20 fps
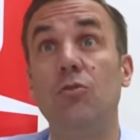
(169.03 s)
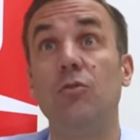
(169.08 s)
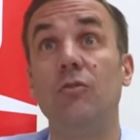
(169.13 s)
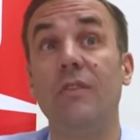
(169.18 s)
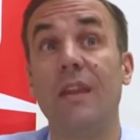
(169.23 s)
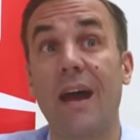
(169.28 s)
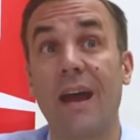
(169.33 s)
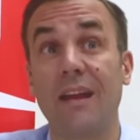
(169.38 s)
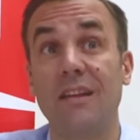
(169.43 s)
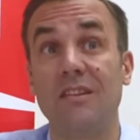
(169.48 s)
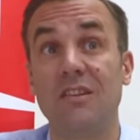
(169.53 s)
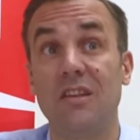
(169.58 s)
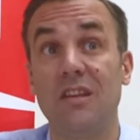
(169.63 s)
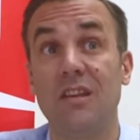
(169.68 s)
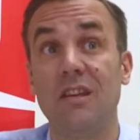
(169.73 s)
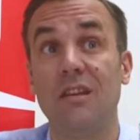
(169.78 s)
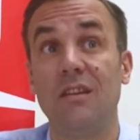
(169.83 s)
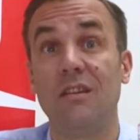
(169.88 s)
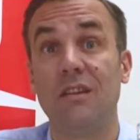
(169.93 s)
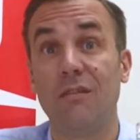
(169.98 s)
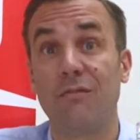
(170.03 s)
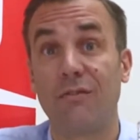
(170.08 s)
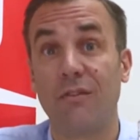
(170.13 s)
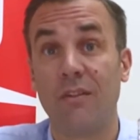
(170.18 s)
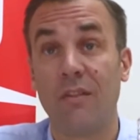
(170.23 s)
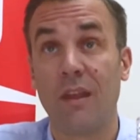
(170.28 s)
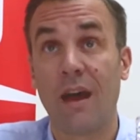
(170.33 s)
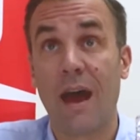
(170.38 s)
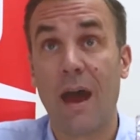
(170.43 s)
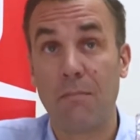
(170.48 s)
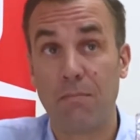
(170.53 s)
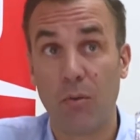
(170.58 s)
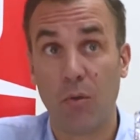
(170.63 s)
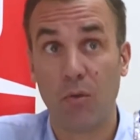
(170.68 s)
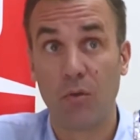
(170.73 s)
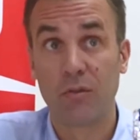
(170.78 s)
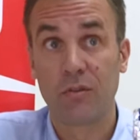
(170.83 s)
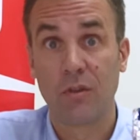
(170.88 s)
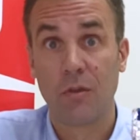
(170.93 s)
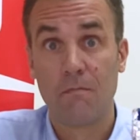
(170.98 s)
to 90 different
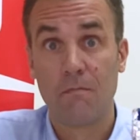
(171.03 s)
apples.